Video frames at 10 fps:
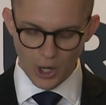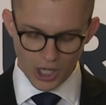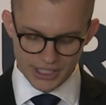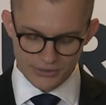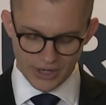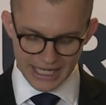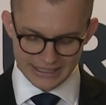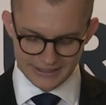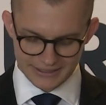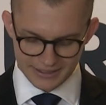Paul, he
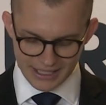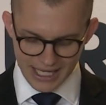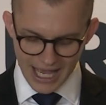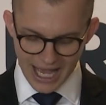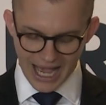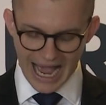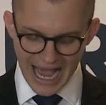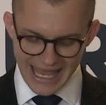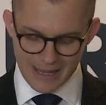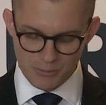writes,
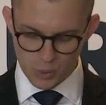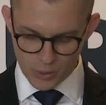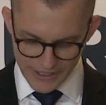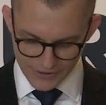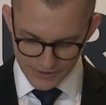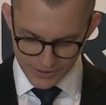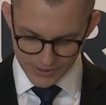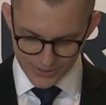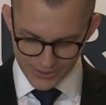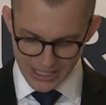I am with
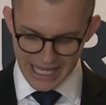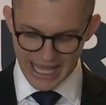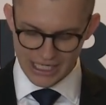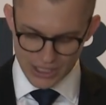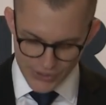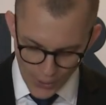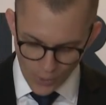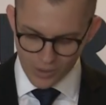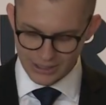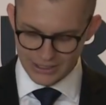you and no
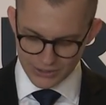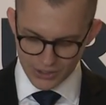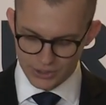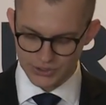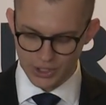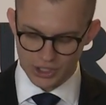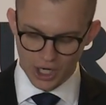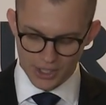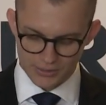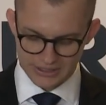one is, or sorry,
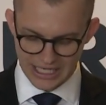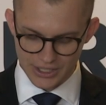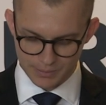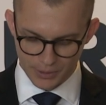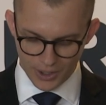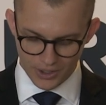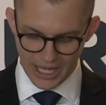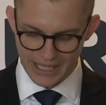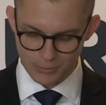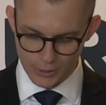God tells Paul,
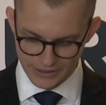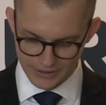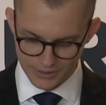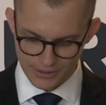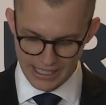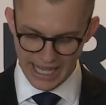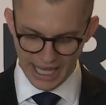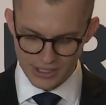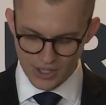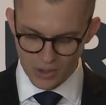I'm with you
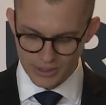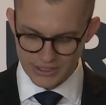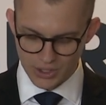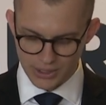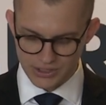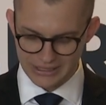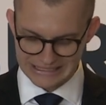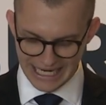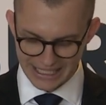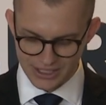and no one is going to
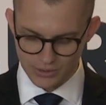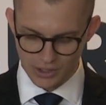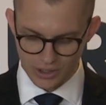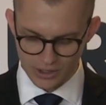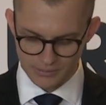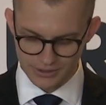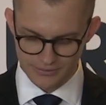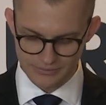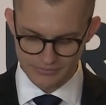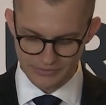attack you or harm
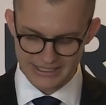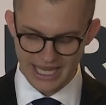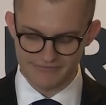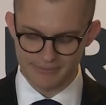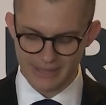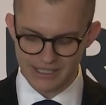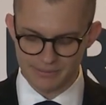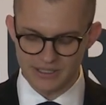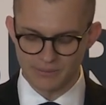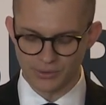you because I have many
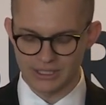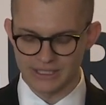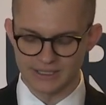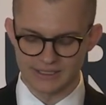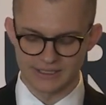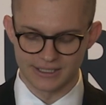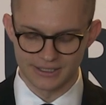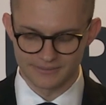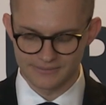people in this city.